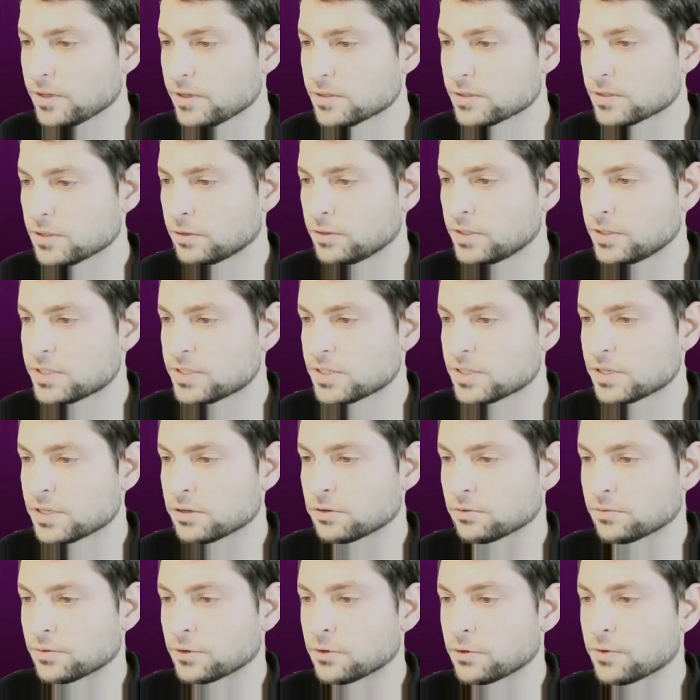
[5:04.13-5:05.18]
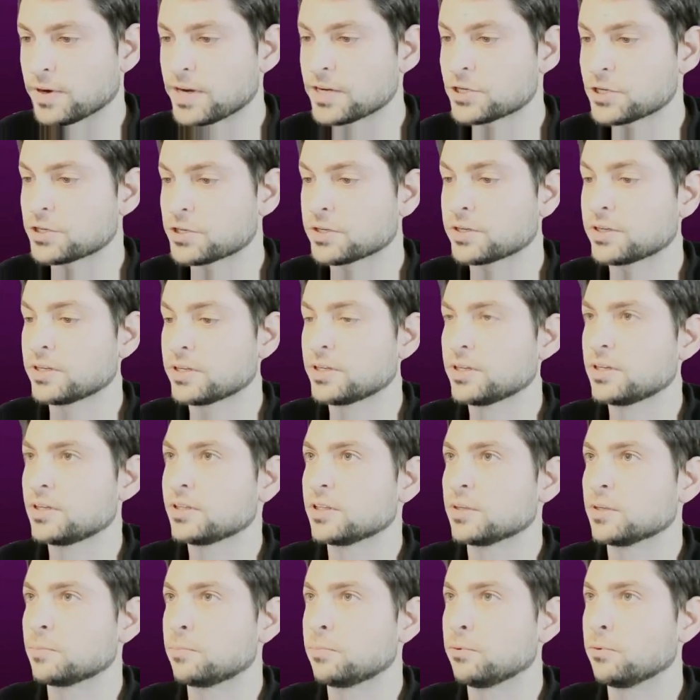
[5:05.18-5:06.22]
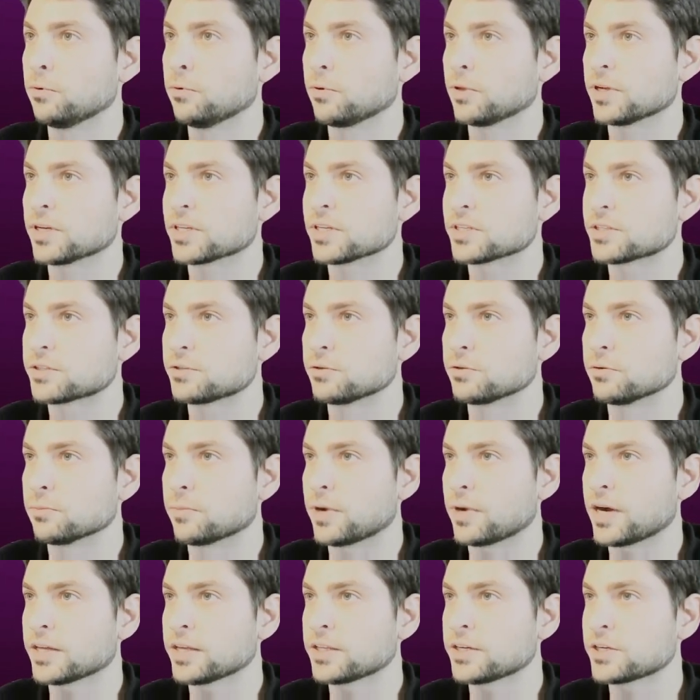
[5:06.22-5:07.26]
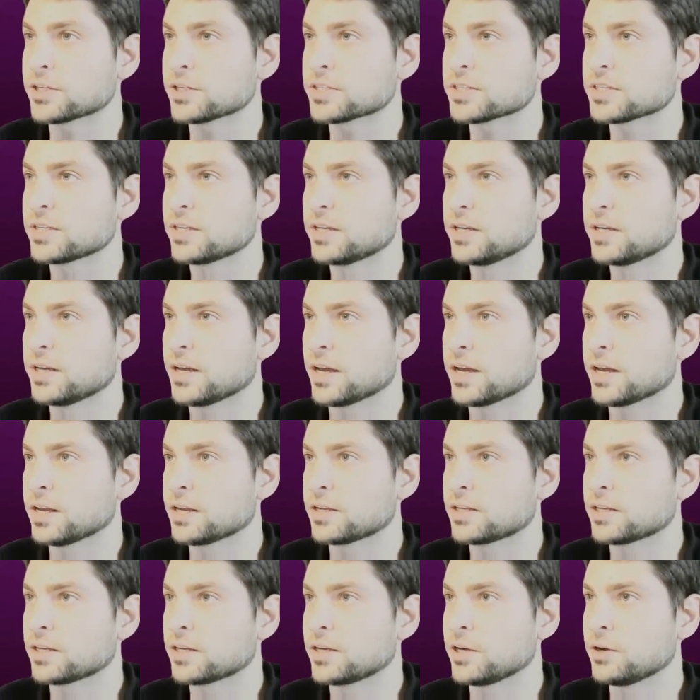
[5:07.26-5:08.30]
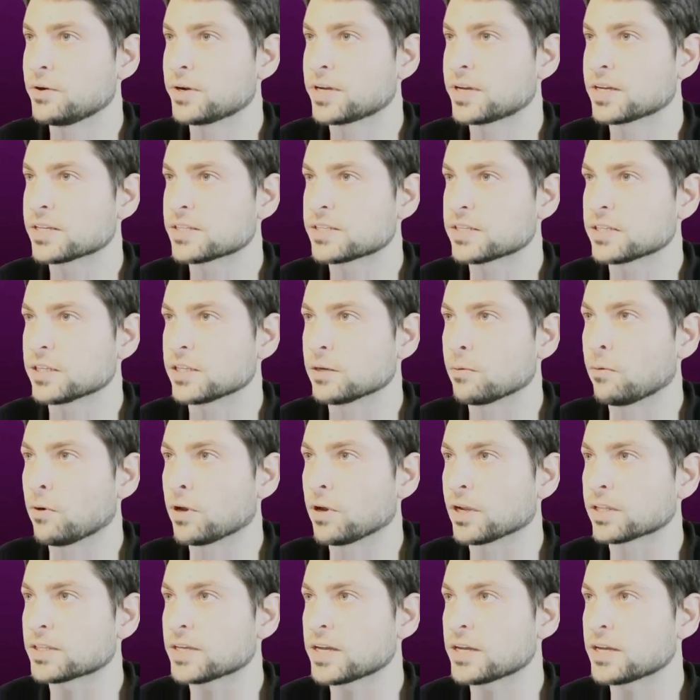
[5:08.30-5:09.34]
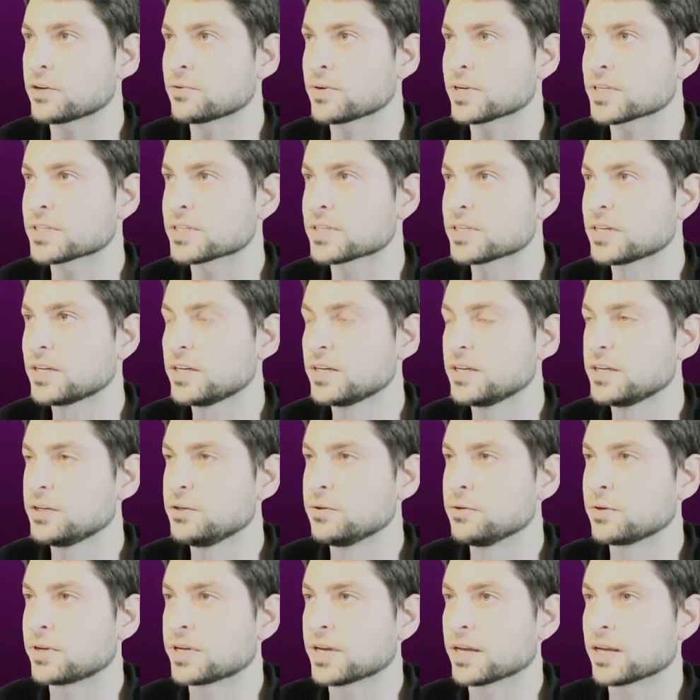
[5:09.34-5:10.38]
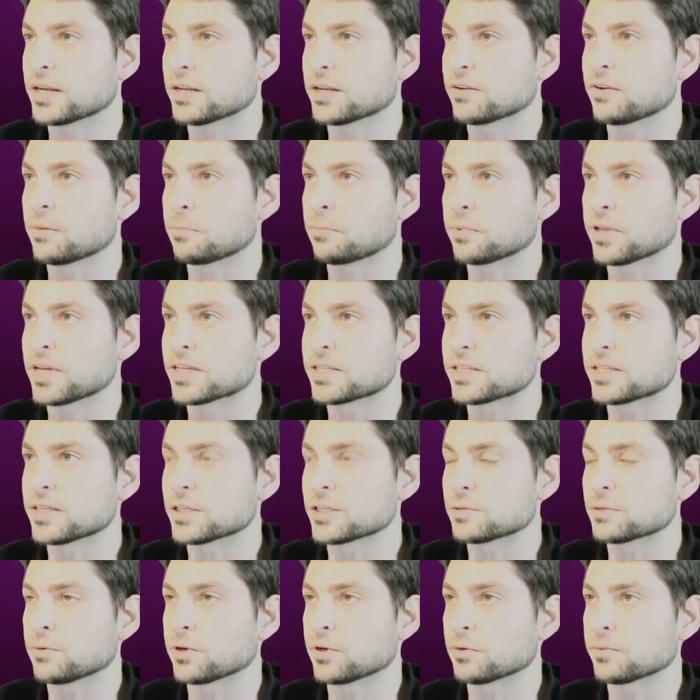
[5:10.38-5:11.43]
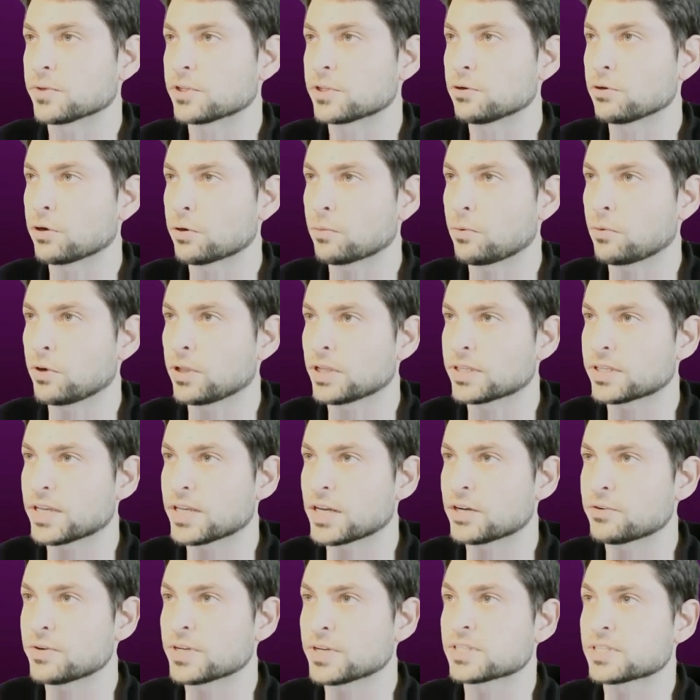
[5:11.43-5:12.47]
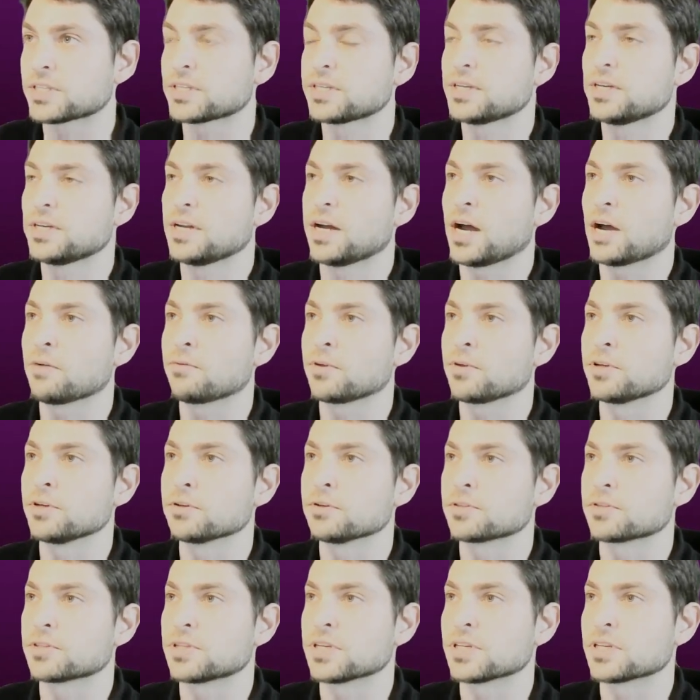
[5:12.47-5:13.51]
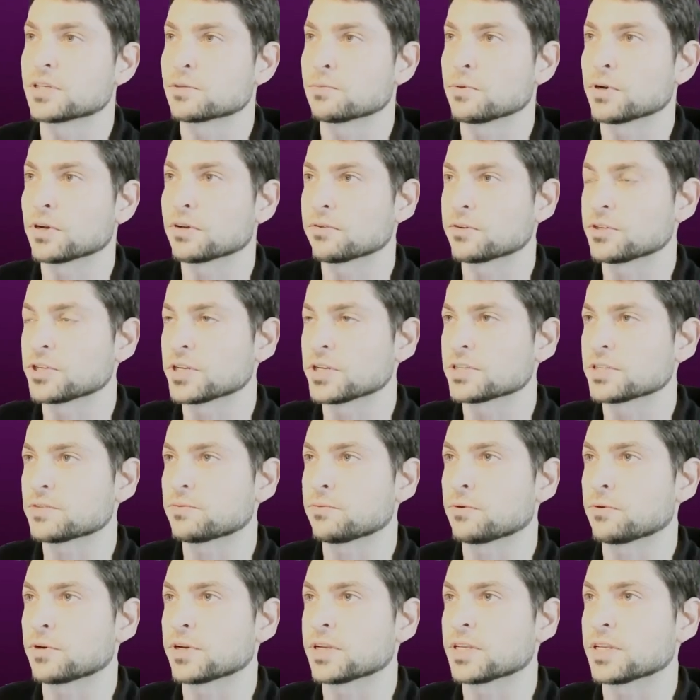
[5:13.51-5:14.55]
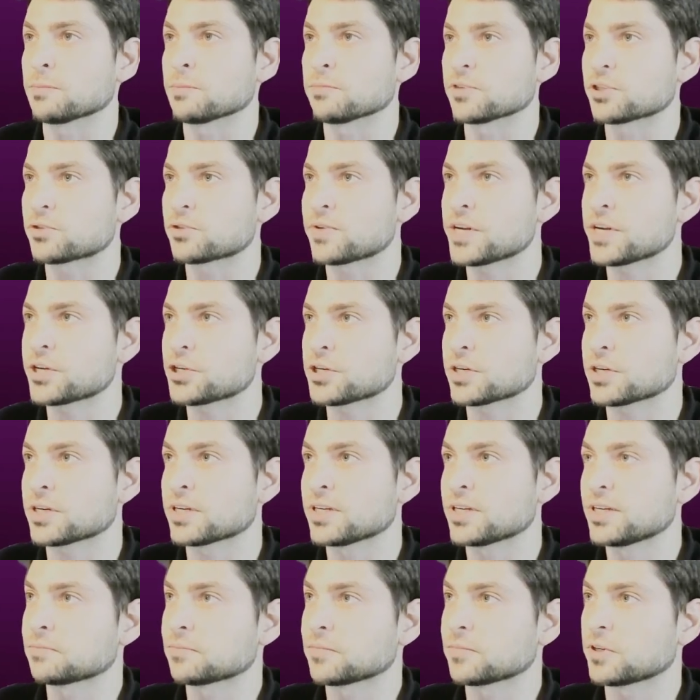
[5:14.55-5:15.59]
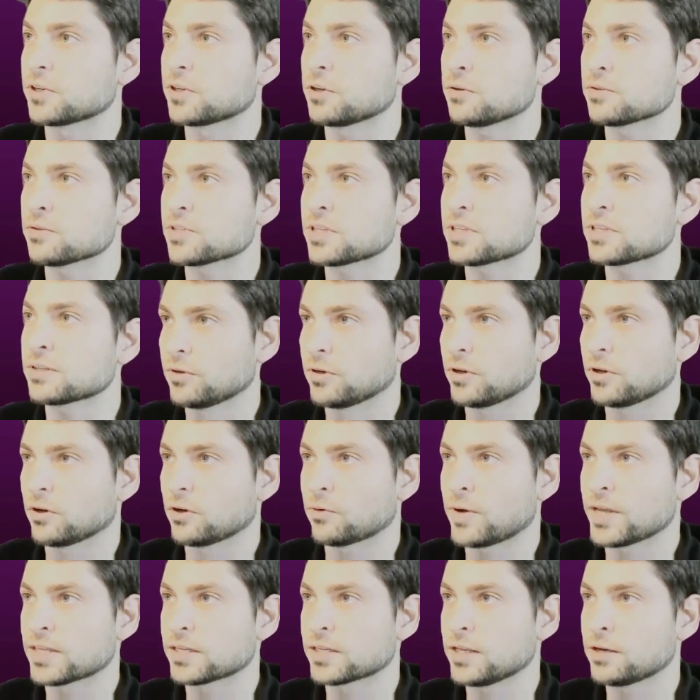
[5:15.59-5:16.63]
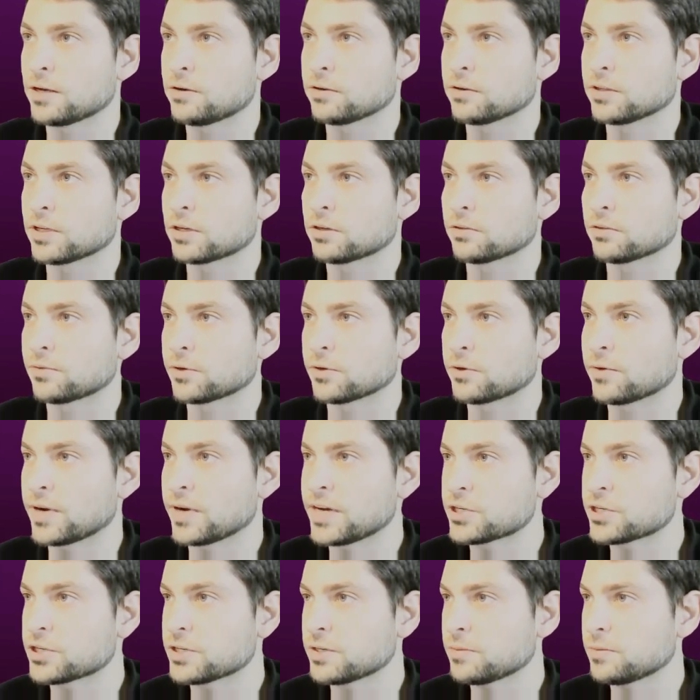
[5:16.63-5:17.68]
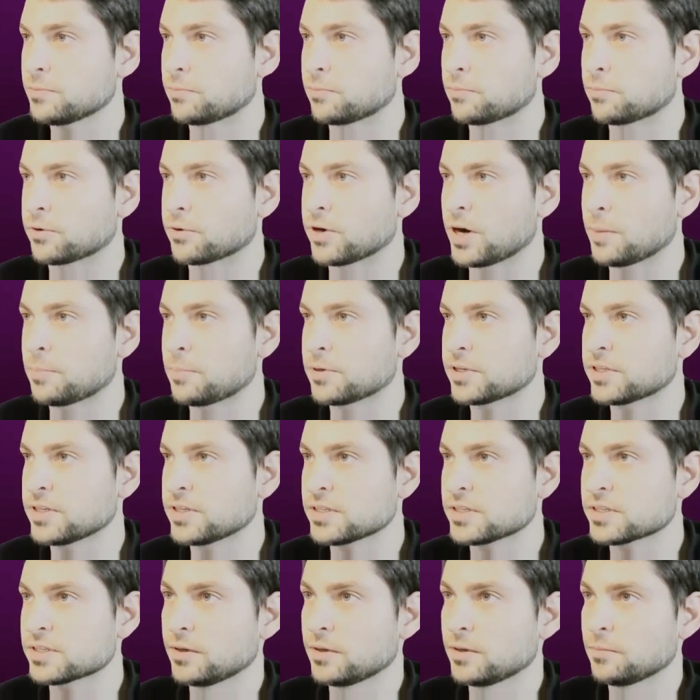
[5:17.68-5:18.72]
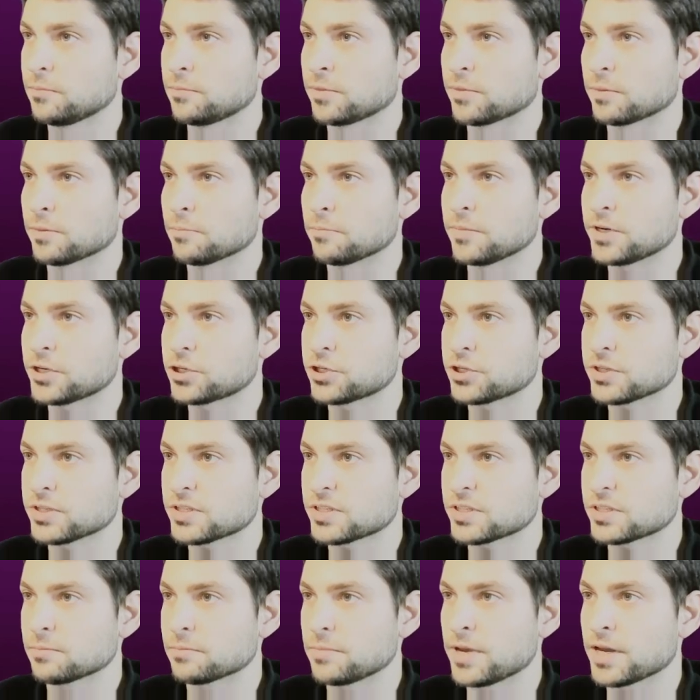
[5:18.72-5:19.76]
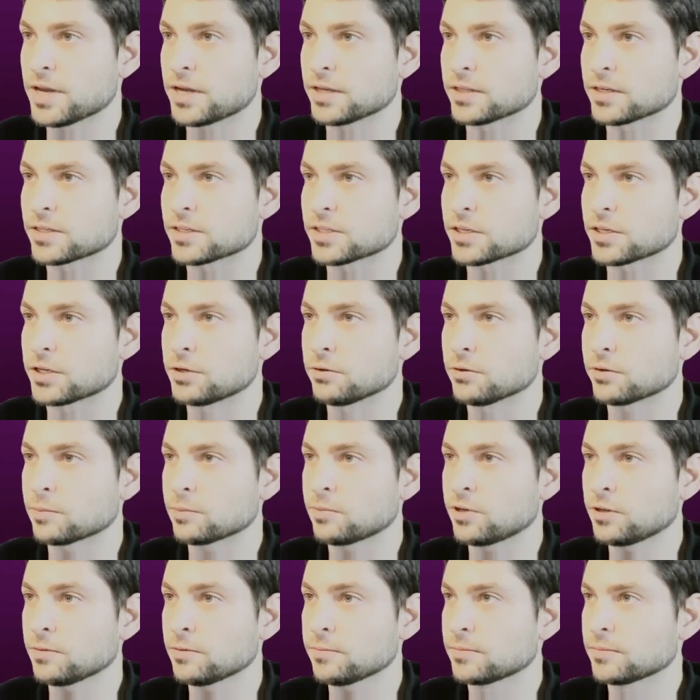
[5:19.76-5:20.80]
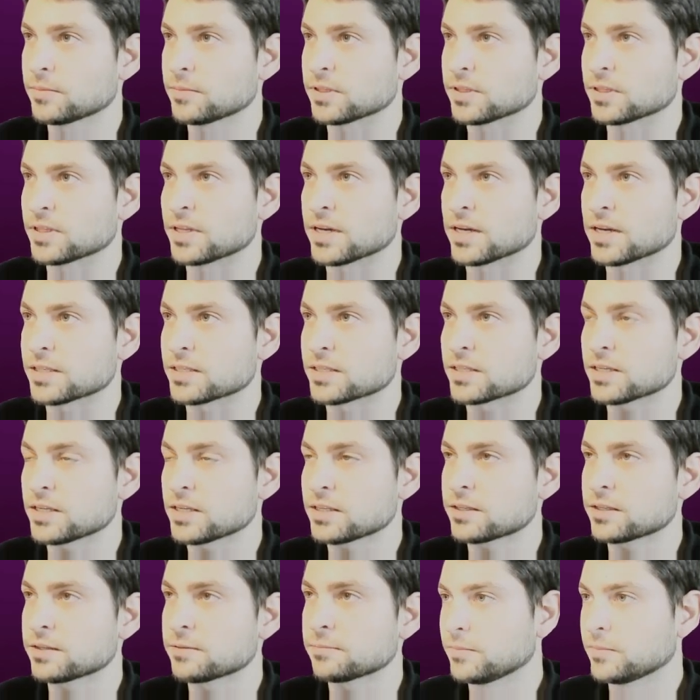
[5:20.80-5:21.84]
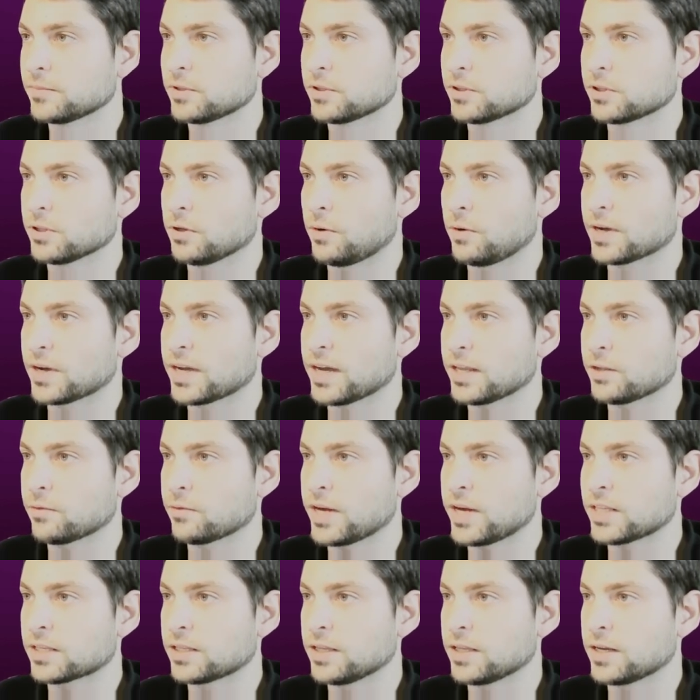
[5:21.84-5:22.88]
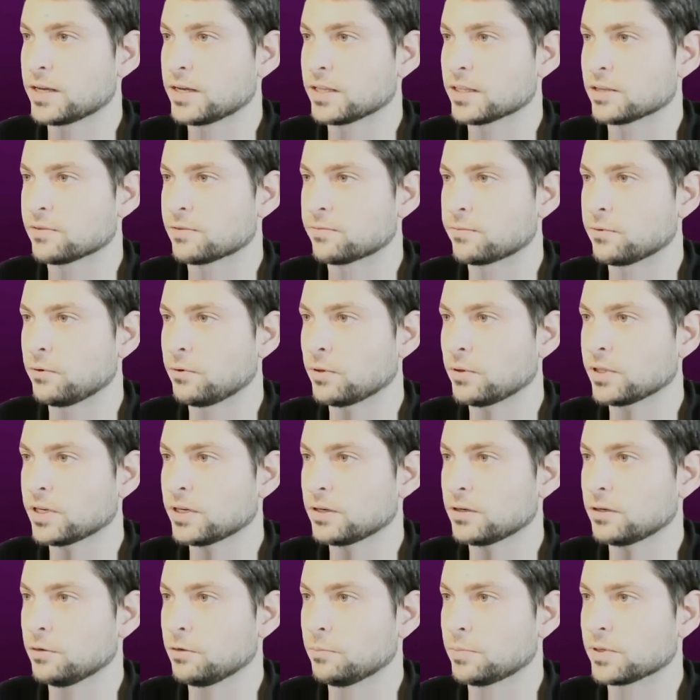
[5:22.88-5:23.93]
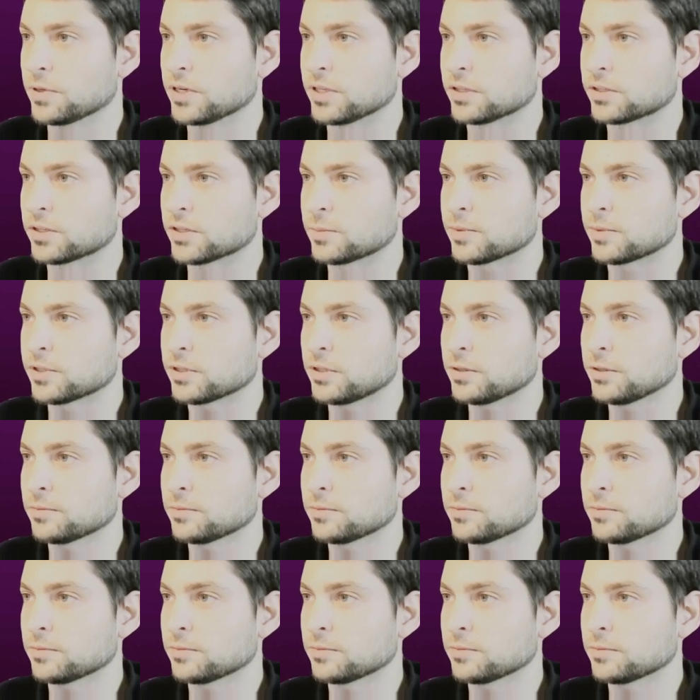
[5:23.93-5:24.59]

So this is the configuration. The pool is 2Miners and here you can see the wallet address. You can replace this one with your wallet address. I will use this one just for the demonstration. Close it. Right click on the configuration, properties, permissions, make it executable. That's it. Now again, right click in the folder, open in terminal.